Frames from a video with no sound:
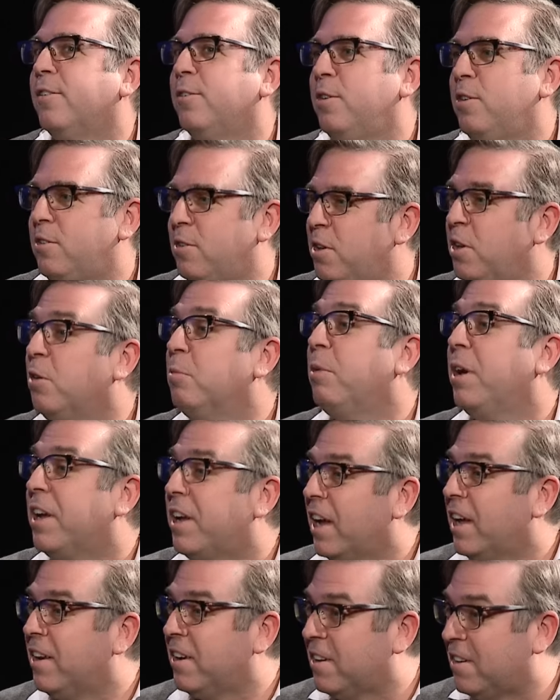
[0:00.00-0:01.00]
he still may
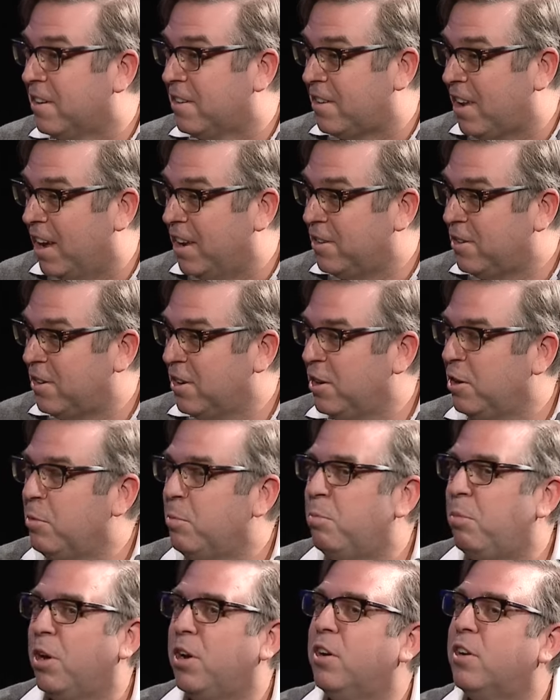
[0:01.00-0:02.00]
get a detention,
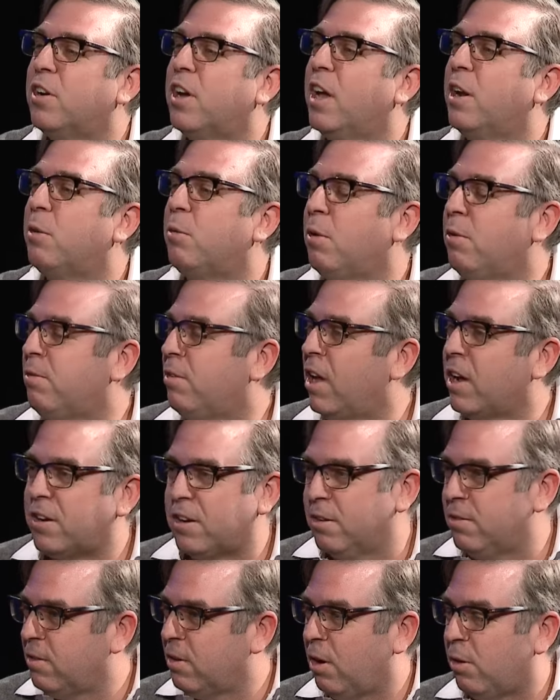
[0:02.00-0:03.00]
but he'll get a
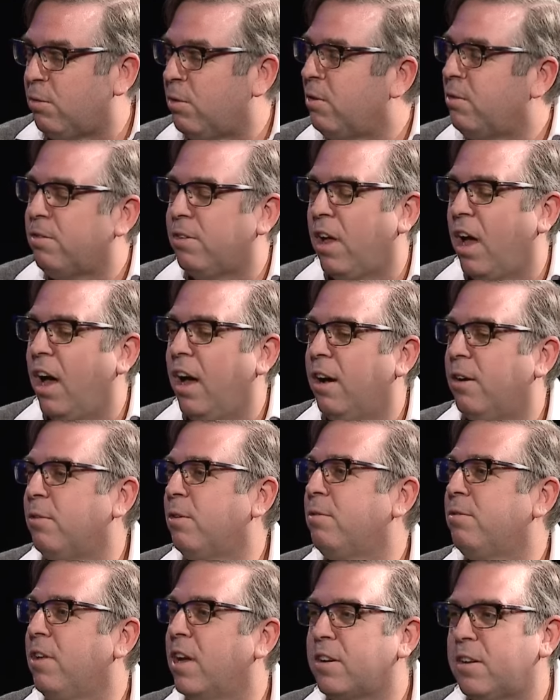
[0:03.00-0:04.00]
reflective, a ref, uh,
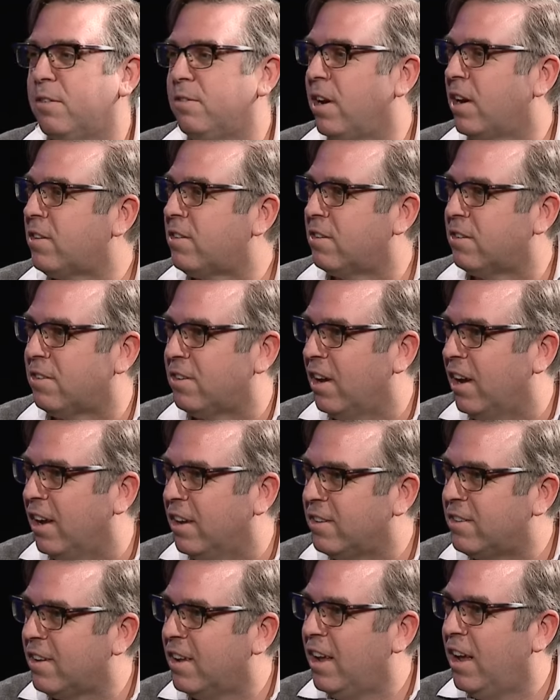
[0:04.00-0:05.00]
reflective exercise.